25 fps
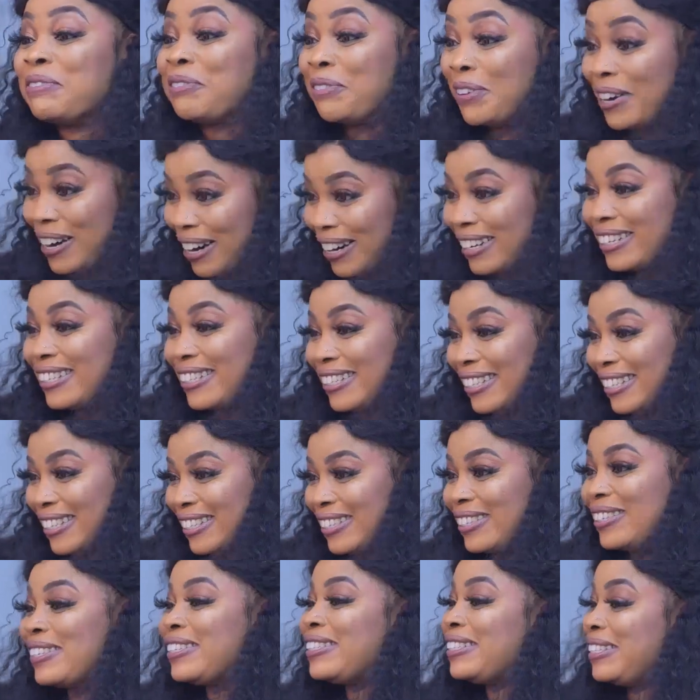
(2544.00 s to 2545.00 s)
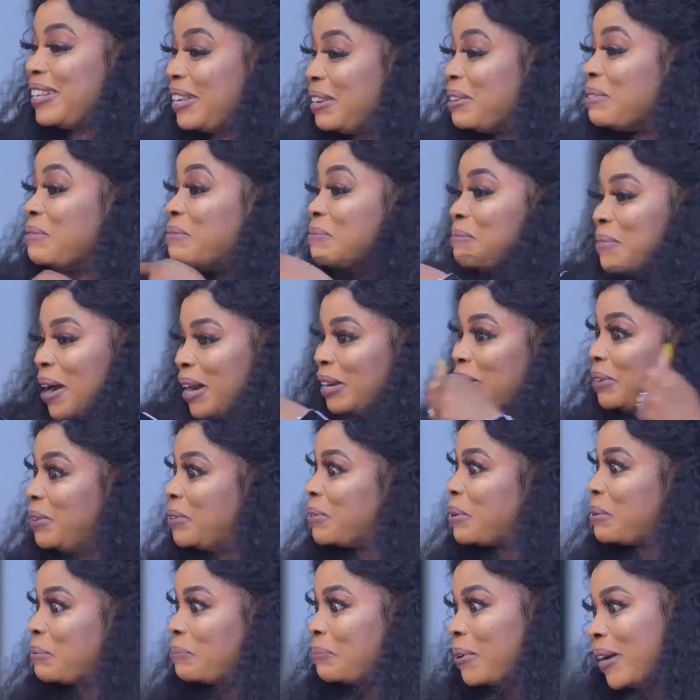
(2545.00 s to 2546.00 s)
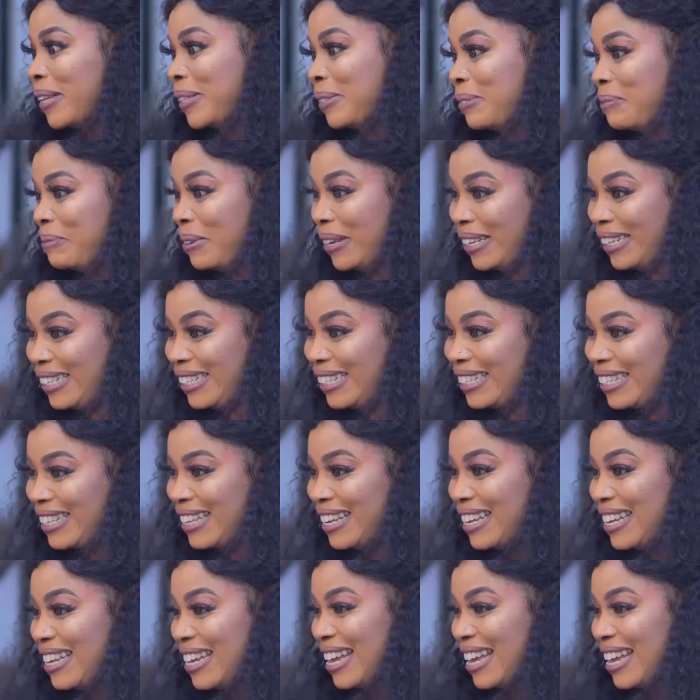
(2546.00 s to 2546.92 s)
first to see my new apartment.